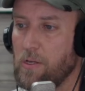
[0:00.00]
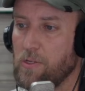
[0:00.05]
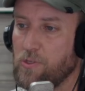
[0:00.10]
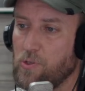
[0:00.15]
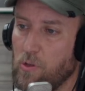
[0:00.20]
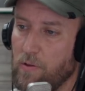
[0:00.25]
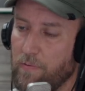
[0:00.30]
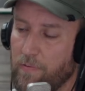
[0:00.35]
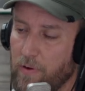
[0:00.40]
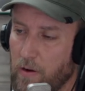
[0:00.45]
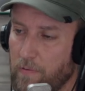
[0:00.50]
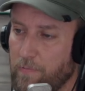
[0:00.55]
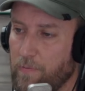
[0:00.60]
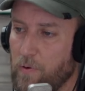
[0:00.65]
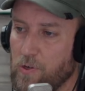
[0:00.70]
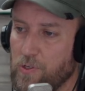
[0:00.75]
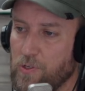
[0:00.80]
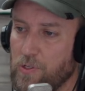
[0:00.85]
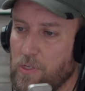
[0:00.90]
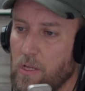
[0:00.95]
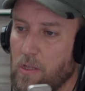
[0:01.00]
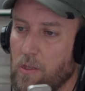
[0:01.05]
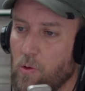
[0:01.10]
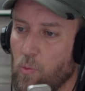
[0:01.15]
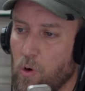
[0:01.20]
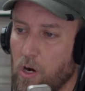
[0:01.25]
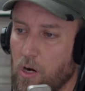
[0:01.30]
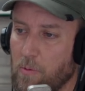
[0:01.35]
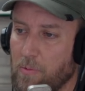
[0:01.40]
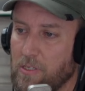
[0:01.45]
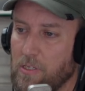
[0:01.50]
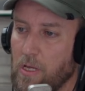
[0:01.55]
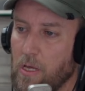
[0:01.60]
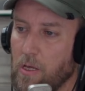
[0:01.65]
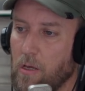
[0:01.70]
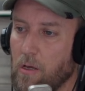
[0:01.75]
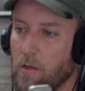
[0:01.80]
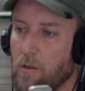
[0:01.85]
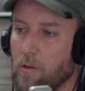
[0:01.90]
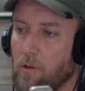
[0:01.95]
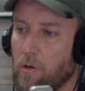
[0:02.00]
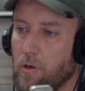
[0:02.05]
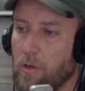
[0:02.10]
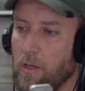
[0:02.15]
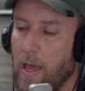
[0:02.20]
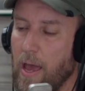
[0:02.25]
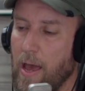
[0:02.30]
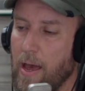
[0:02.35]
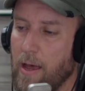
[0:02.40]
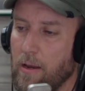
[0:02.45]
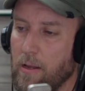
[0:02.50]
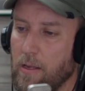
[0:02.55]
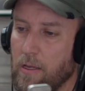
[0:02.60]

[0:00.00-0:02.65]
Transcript: So the very first thing that we're going to be taking a look at